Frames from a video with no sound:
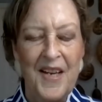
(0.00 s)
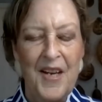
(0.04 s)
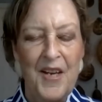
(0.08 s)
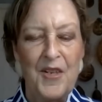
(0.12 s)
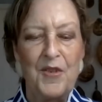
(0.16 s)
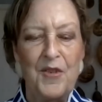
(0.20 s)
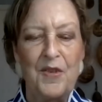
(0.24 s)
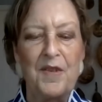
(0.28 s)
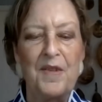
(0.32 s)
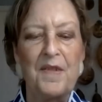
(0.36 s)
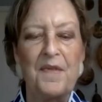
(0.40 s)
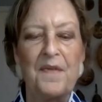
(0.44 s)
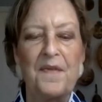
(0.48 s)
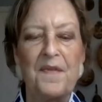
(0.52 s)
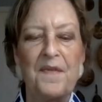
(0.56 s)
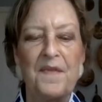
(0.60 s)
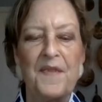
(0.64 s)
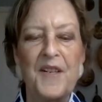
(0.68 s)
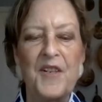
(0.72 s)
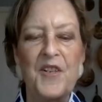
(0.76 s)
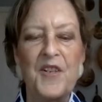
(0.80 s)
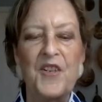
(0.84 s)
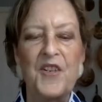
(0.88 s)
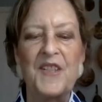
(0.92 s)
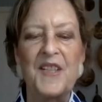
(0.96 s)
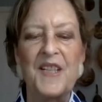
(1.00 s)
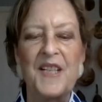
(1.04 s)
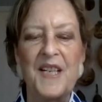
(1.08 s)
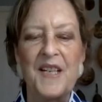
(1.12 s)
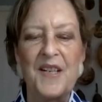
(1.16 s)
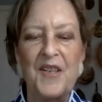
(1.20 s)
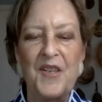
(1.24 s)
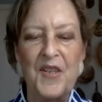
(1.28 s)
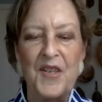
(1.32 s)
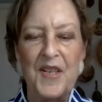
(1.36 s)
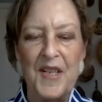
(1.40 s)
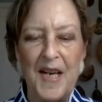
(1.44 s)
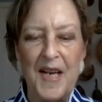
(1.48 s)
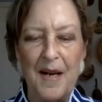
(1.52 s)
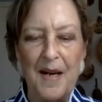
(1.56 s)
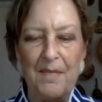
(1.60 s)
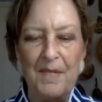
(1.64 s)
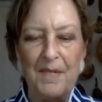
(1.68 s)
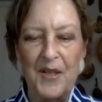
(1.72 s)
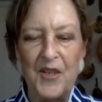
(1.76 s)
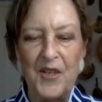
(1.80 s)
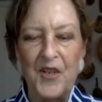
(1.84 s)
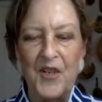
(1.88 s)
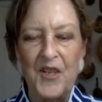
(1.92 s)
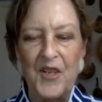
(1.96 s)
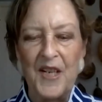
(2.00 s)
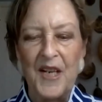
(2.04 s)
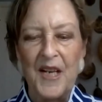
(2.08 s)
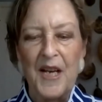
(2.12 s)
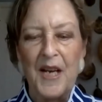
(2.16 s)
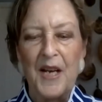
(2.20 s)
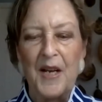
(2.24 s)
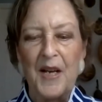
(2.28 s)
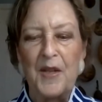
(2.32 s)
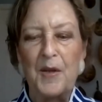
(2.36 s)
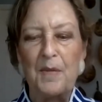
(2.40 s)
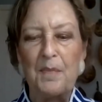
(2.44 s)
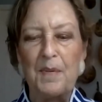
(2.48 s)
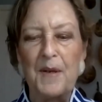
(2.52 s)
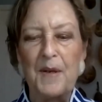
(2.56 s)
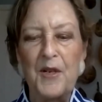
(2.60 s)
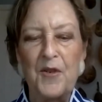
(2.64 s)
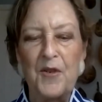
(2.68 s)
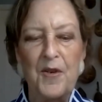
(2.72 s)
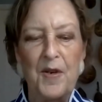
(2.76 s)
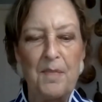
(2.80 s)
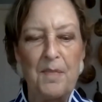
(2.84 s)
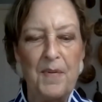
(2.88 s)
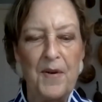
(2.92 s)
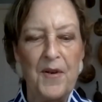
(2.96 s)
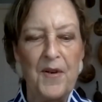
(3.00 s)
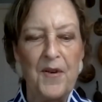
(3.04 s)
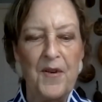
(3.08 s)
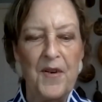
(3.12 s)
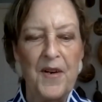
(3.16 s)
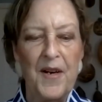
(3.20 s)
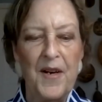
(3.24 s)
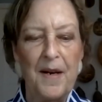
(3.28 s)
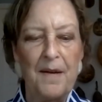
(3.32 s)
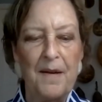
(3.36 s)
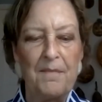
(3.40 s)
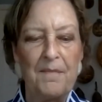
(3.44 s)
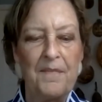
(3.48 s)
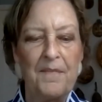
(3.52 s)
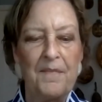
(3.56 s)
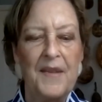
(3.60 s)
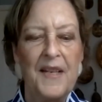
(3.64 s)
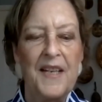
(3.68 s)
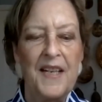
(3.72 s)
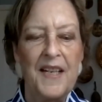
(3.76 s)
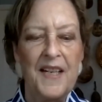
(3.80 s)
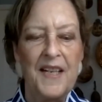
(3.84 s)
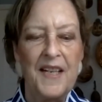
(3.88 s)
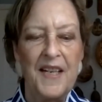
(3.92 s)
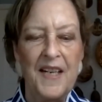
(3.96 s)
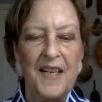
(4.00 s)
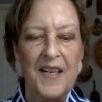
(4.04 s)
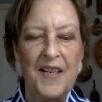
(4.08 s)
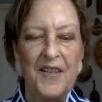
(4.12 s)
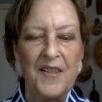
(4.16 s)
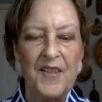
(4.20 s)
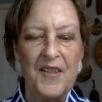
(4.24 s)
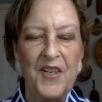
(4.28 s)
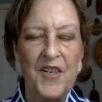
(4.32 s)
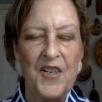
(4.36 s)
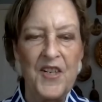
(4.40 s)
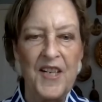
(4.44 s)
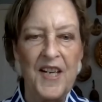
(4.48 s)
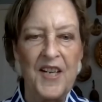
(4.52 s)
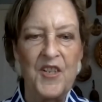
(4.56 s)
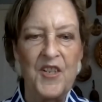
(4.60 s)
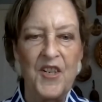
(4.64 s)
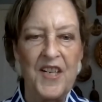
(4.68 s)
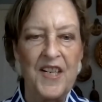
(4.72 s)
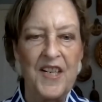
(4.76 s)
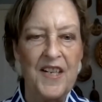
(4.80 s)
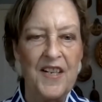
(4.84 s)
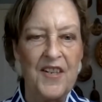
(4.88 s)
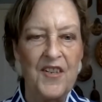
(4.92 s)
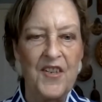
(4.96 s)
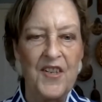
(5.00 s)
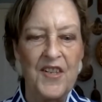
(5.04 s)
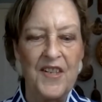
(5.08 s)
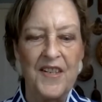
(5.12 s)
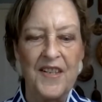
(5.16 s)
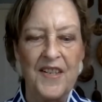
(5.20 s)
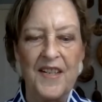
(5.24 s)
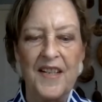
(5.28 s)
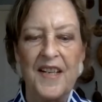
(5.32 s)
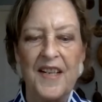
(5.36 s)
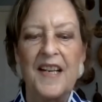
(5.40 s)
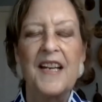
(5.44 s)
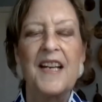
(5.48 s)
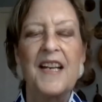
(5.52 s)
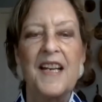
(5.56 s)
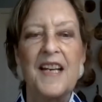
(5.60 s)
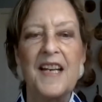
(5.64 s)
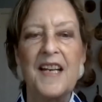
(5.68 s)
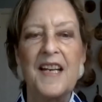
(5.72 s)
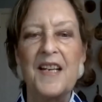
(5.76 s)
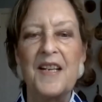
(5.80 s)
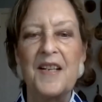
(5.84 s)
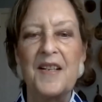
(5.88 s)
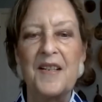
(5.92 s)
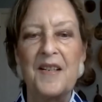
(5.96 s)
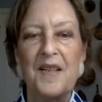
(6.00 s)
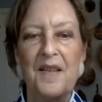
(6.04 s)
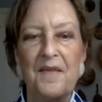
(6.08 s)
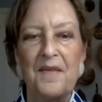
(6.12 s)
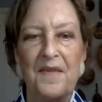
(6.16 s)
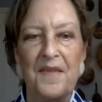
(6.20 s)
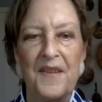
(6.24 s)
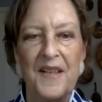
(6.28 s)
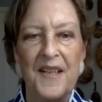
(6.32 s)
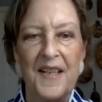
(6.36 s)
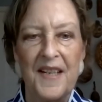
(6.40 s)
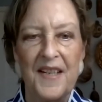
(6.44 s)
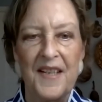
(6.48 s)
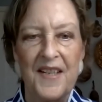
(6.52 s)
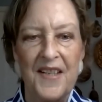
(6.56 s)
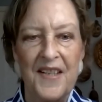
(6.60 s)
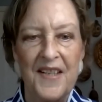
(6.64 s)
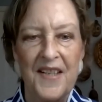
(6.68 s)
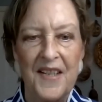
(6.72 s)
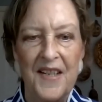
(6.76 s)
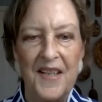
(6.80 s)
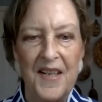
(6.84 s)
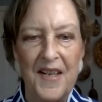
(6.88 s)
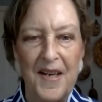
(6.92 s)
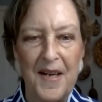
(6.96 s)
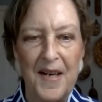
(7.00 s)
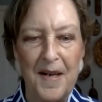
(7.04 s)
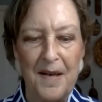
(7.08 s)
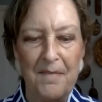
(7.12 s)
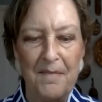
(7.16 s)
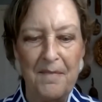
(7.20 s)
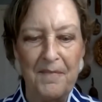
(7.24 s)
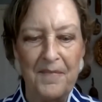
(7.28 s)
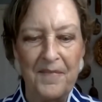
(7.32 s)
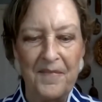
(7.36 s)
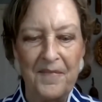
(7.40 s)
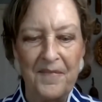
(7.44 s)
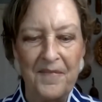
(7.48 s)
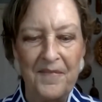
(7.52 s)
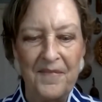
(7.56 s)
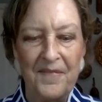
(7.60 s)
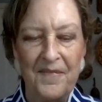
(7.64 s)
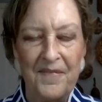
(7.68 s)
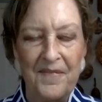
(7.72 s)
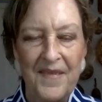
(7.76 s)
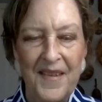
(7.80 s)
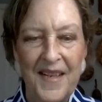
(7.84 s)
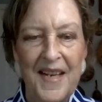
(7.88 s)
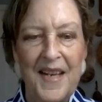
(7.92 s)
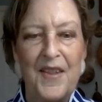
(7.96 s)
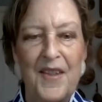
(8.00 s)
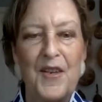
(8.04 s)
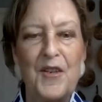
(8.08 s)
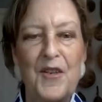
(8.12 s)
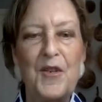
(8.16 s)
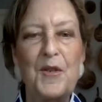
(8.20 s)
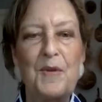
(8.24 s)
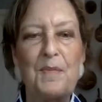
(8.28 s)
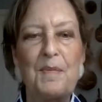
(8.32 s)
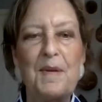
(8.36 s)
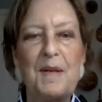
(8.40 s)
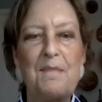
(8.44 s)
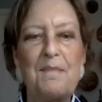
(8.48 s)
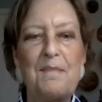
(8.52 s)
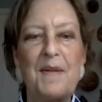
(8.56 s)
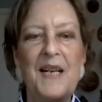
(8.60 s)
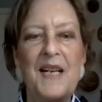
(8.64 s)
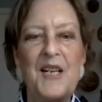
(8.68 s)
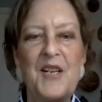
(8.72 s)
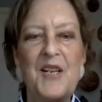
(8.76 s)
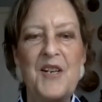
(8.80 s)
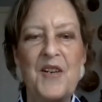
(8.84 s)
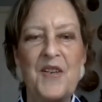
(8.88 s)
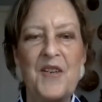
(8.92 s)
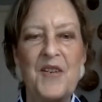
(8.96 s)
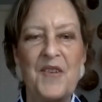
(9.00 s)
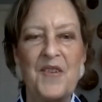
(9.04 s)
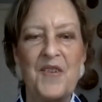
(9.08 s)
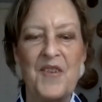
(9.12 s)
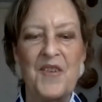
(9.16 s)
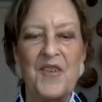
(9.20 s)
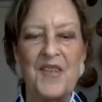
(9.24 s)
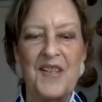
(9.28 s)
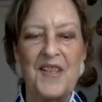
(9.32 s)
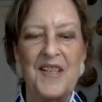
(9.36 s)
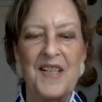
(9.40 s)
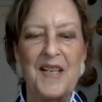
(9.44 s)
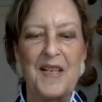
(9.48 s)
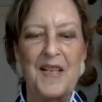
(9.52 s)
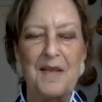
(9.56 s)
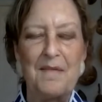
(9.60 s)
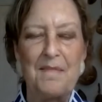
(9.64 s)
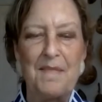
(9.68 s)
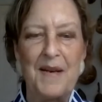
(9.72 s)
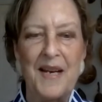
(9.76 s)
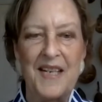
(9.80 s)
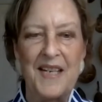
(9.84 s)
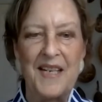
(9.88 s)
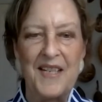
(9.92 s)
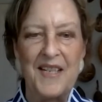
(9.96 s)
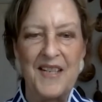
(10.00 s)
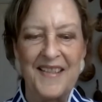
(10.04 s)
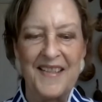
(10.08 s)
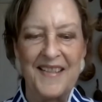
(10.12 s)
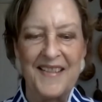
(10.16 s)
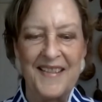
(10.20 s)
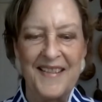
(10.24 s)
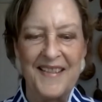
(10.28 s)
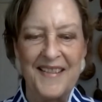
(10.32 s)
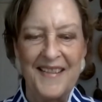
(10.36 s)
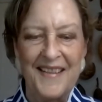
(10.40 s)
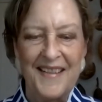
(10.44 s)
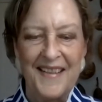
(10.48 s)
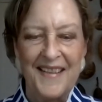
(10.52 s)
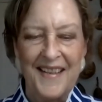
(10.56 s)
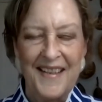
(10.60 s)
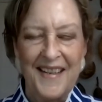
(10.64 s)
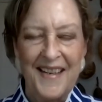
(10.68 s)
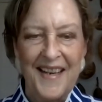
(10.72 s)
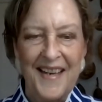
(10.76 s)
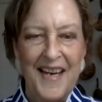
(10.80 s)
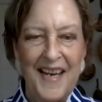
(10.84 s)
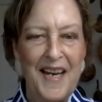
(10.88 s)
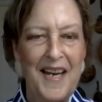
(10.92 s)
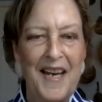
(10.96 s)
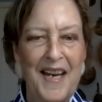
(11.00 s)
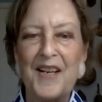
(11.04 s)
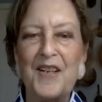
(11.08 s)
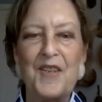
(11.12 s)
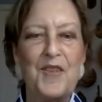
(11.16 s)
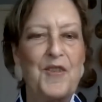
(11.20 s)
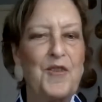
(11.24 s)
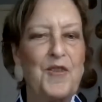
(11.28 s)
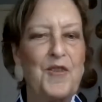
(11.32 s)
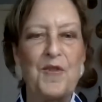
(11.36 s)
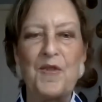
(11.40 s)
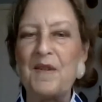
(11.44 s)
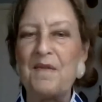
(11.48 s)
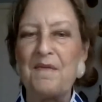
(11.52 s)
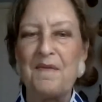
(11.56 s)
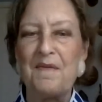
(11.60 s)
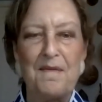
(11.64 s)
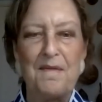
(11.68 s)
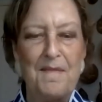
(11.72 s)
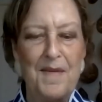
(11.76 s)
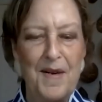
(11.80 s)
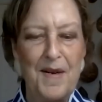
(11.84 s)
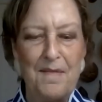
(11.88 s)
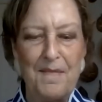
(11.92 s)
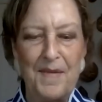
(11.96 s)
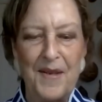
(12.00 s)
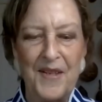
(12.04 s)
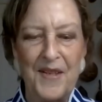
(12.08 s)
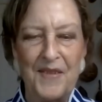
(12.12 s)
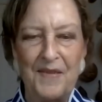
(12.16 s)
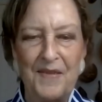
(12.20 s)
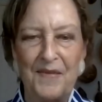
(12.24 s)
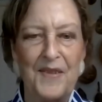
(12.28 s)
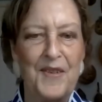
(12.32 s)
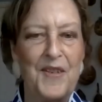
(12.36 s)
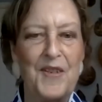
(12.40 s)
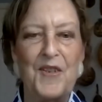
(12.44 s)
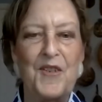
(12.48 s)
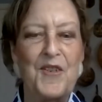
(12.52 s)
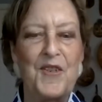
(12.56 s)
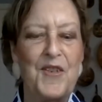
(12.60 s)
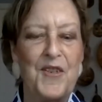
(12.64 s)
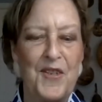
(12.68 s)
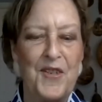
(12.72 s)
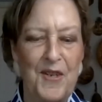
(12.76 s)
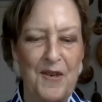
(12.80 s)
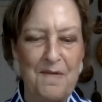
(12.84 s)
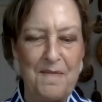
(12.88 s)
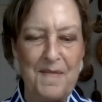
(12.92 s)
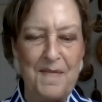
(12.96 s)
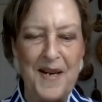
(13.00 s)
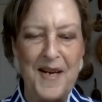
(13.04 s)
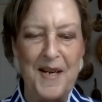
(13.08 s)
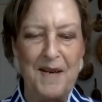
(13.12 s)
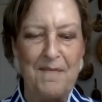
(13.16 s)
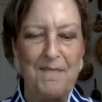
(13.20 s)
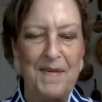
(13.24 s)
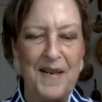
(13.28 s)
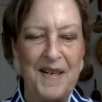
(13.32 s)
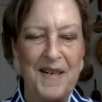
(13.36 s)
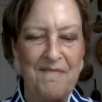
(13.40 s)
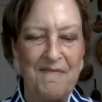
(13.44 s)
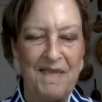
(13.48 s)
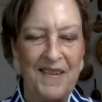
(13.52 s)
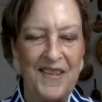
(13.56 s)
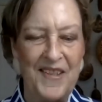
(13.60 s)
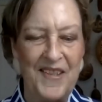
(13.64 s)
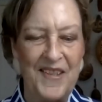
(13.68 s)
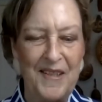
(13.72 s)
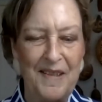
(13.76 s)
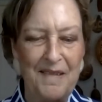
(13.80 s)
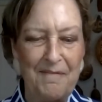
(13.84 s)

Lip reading: to officially establish the Peace Corps program in English education in Vietnam. This has been many years in the making and a joyful moment for so many people.